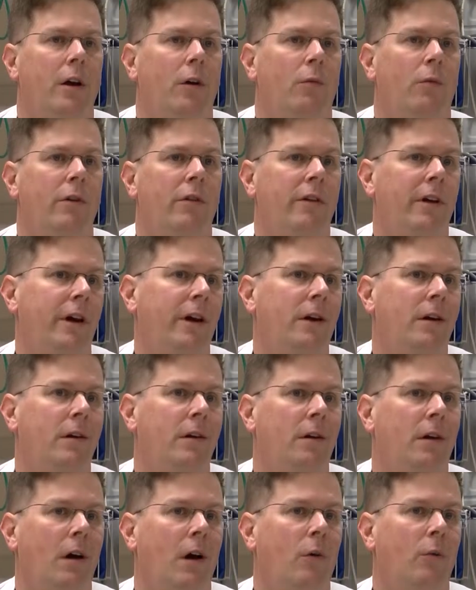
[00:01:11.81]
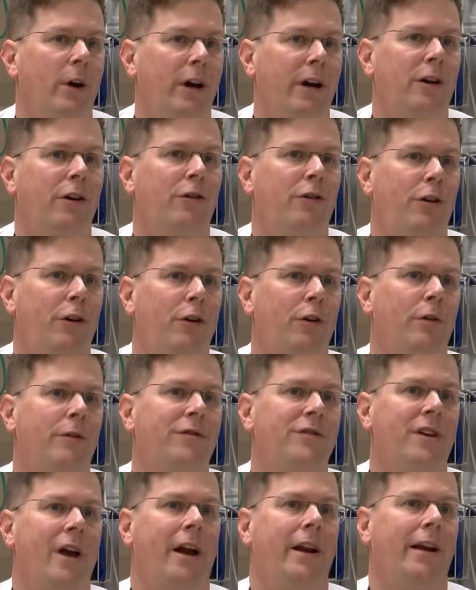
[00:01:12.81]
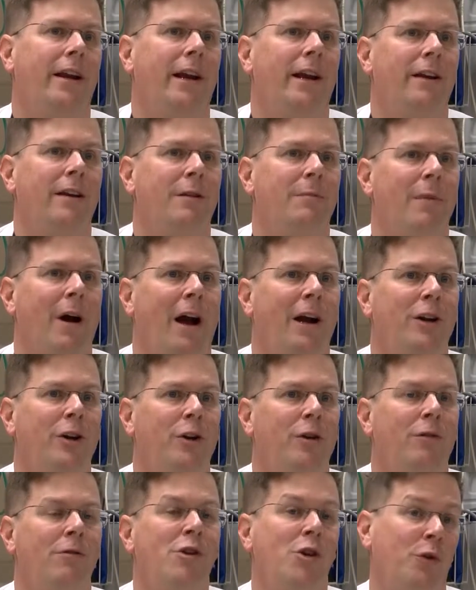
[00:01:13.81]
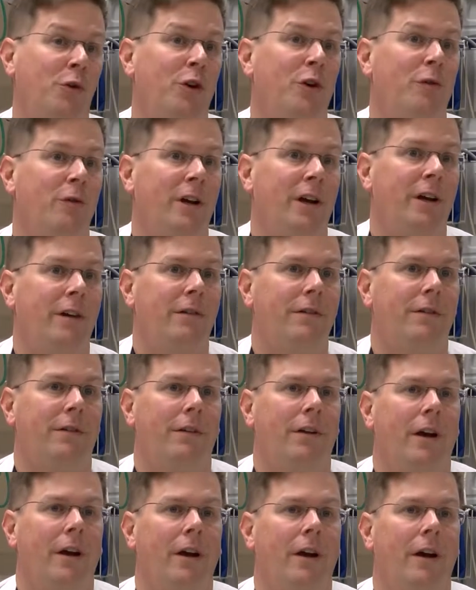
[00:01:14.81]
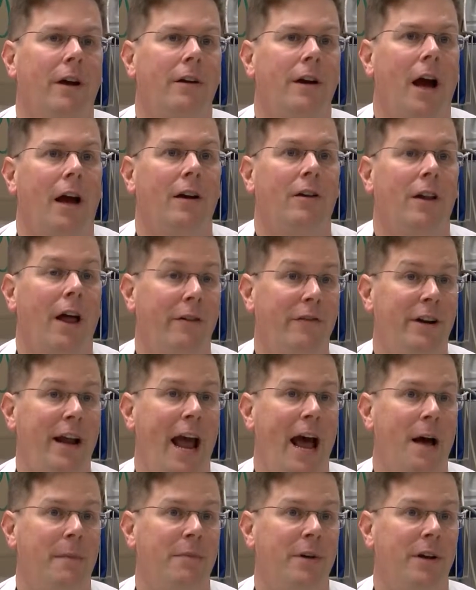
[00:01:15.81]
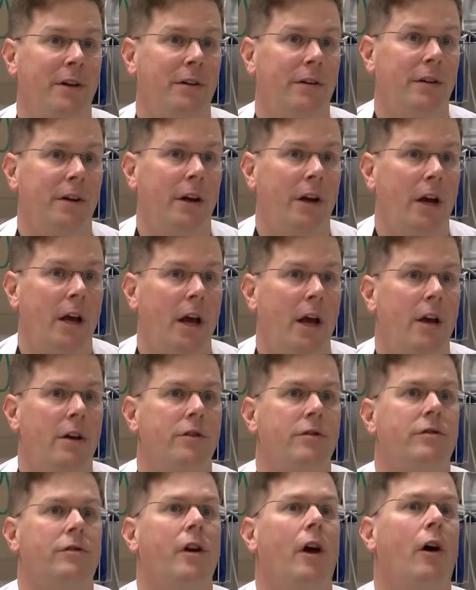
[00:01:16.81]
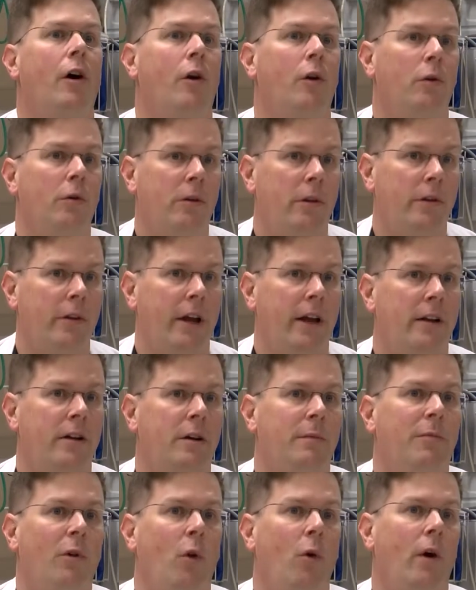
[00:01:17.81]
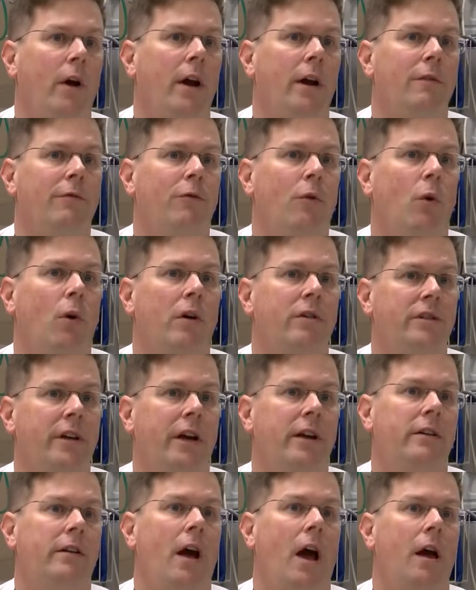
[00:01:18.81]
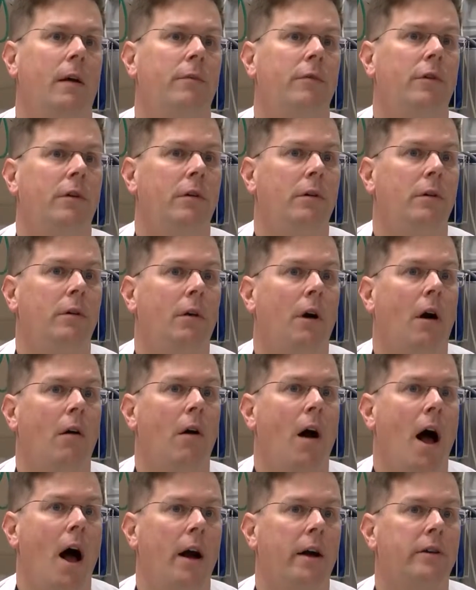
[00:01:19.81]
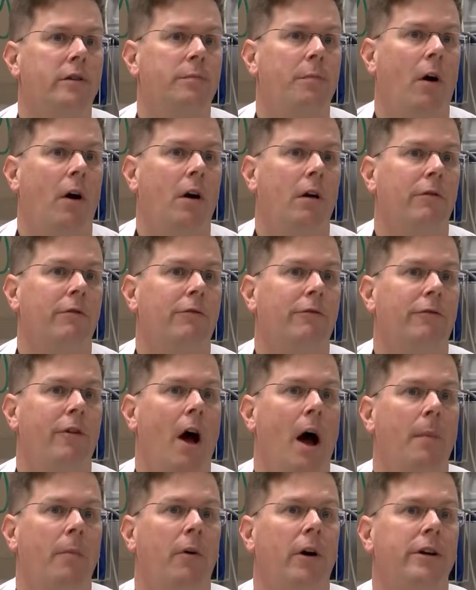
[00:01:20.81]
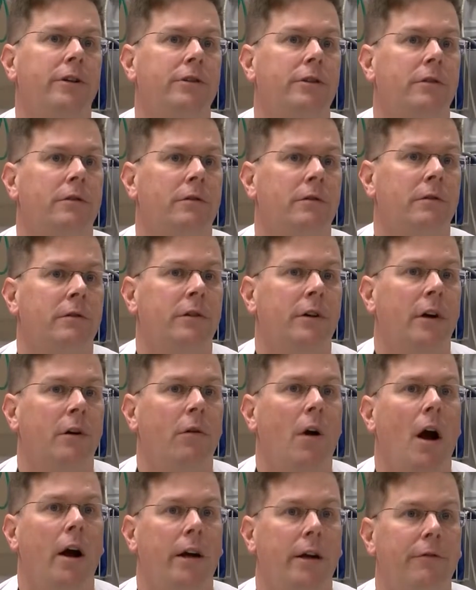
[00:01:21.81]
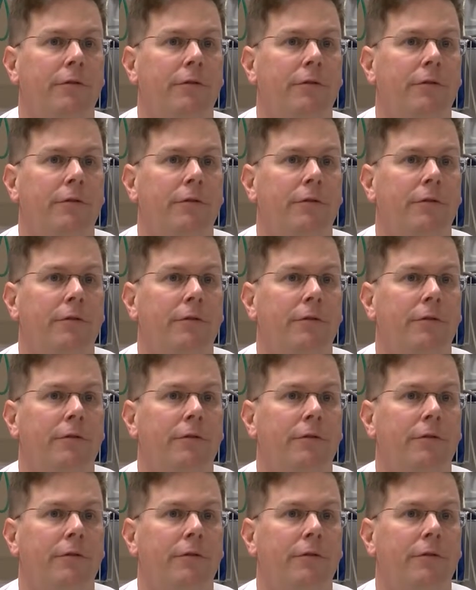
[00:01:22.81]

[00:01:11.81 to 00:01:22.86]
Within a week or two of signing into my new unit, 9/11 happened, so then deployed for a second time to Iraq as part of Operation Iraqi